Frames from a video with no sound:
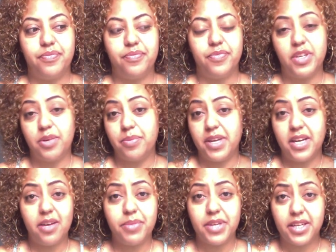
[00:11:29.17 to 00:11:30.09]
there may
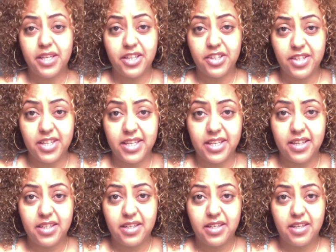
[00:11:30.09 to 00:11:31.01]
not be any good in it.
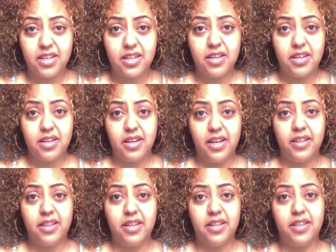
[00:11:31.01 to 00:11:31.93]

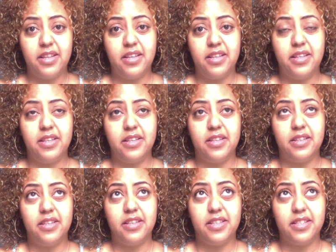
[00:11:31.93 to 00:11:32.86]
And
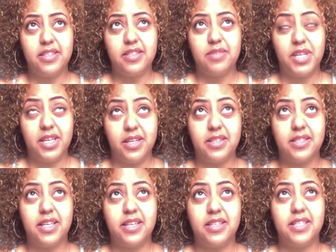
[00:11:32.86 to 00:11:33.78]
this means
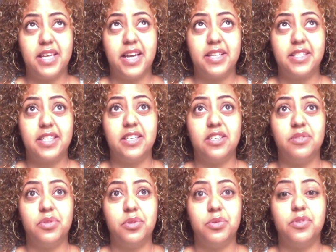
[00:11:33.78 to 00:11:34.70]
that it's asking
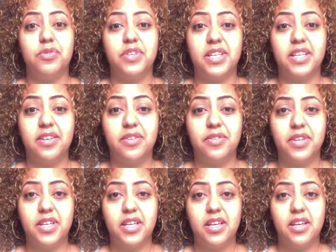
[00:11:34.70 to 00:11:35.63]
of you to forgive
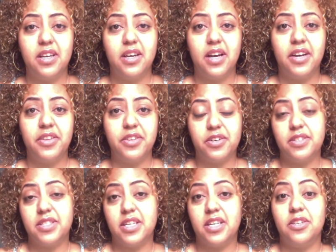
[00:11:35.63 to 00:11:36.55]

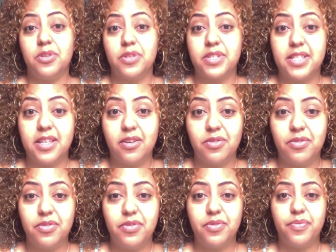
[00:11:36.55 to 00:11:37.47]
others and yourself.
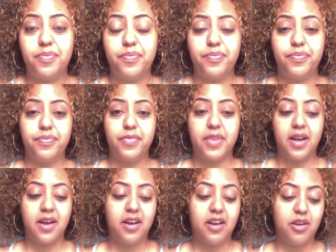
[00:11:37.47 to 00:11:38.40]

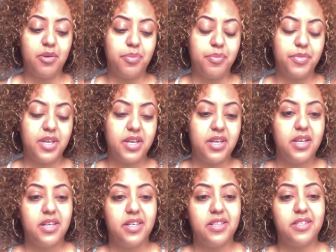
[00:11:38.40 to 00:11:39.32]

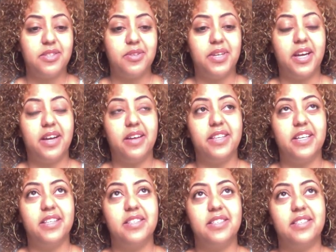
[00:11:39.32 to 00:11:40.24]
And so, yeah,
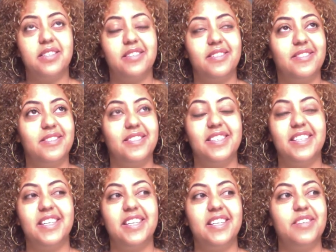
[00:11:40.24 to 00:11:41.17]
that's
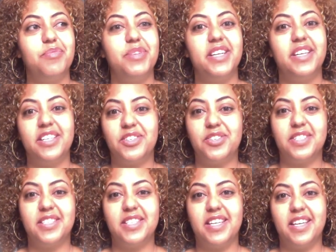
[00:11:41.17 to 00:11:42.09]
been an
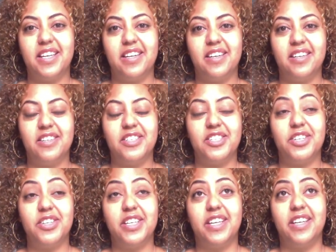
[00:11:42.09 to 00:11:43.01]
interesting
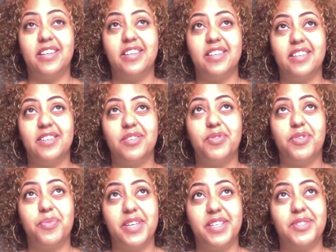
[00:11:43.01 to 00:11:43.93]
journey for
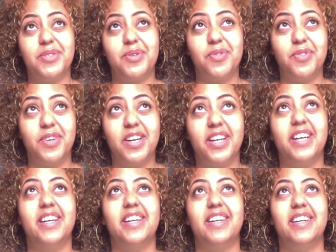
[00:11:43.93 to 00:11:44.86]
me so far.